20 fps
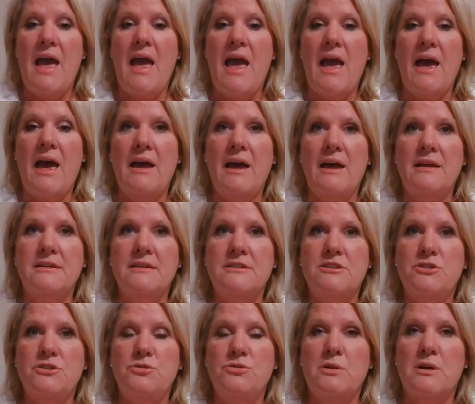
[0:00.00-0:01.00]
and
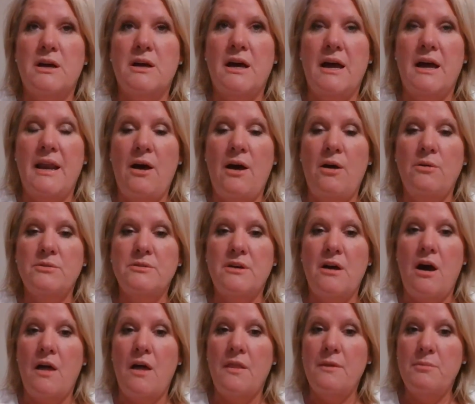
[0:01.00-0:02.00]
you will cut out
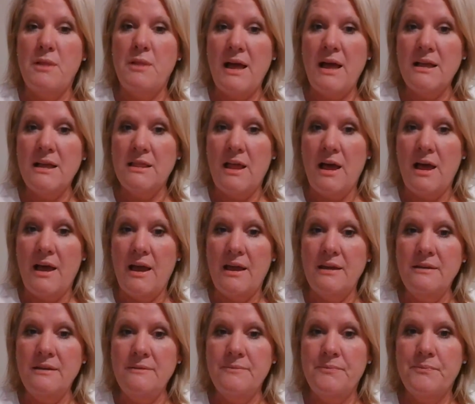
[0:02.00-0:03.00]
on the black
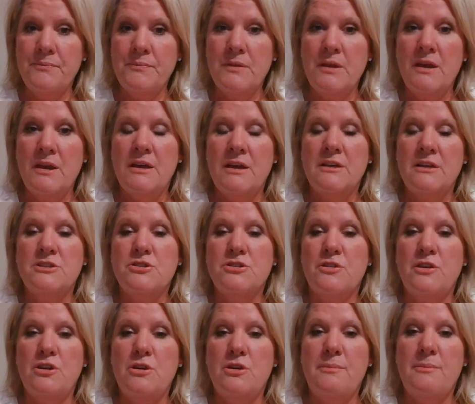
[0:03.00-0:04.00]
line so
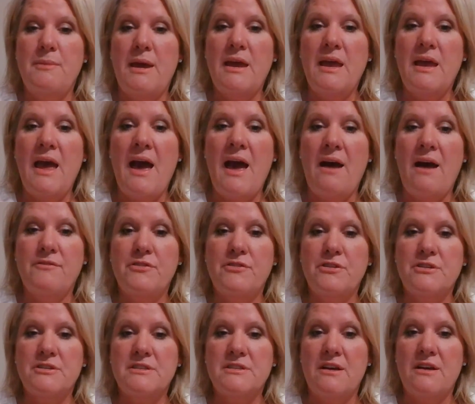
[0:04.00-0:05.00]
that you can make a hat for
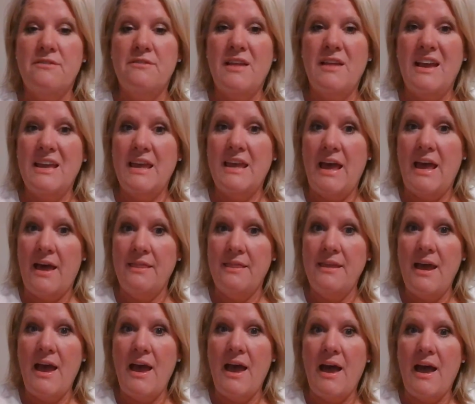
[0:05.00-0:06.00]
yourself like Cat in
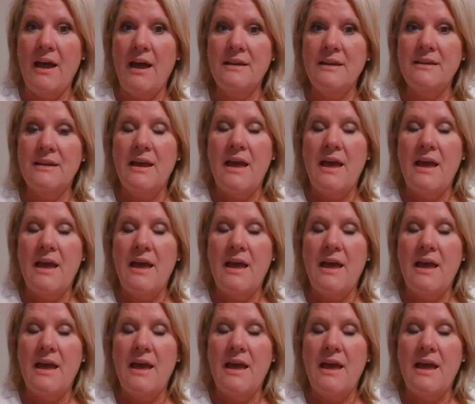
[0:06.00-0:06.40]
the Hat,